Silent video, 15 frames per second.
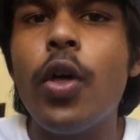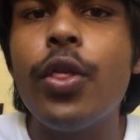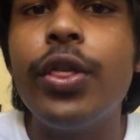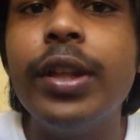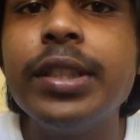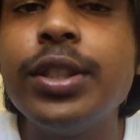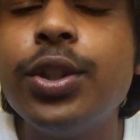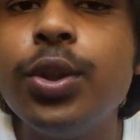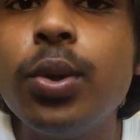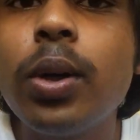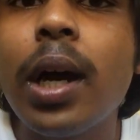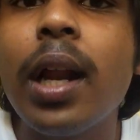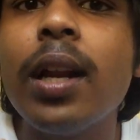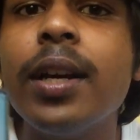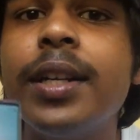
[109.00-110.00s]
This new
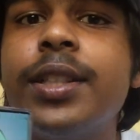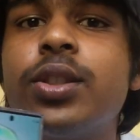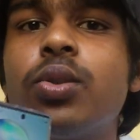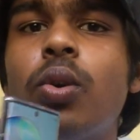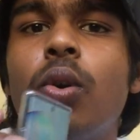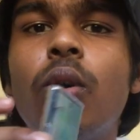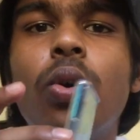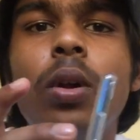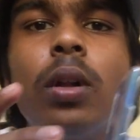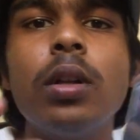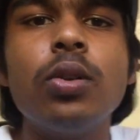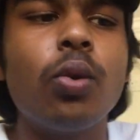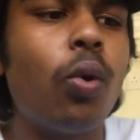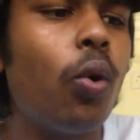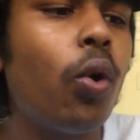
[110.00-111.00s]
color is
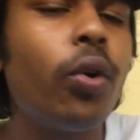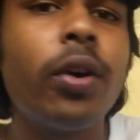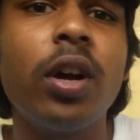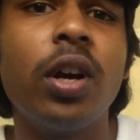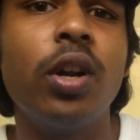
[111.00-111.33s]
called Aura